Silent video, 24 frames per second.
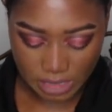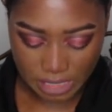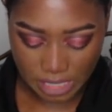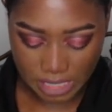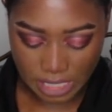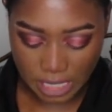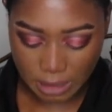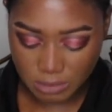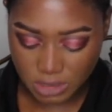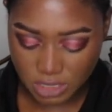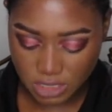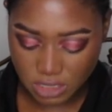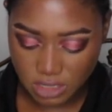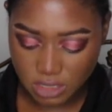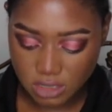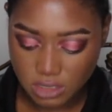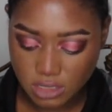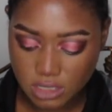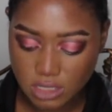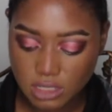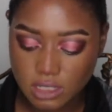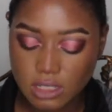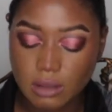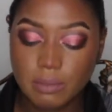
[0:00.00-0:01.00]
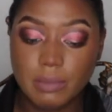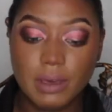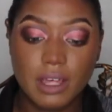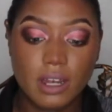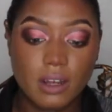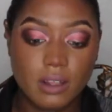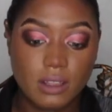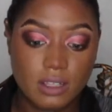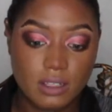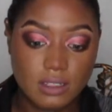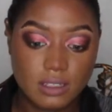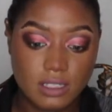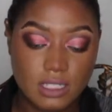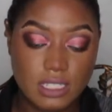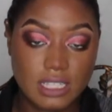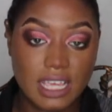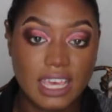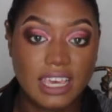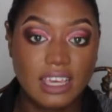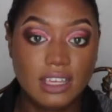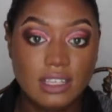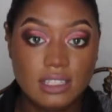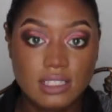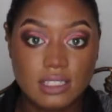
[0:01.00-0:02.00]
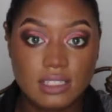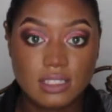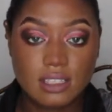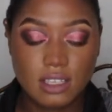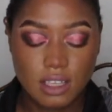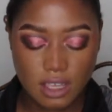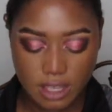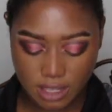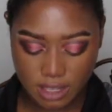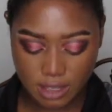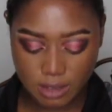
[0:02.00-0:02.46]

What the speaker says: And I'm just using the Better Than Sex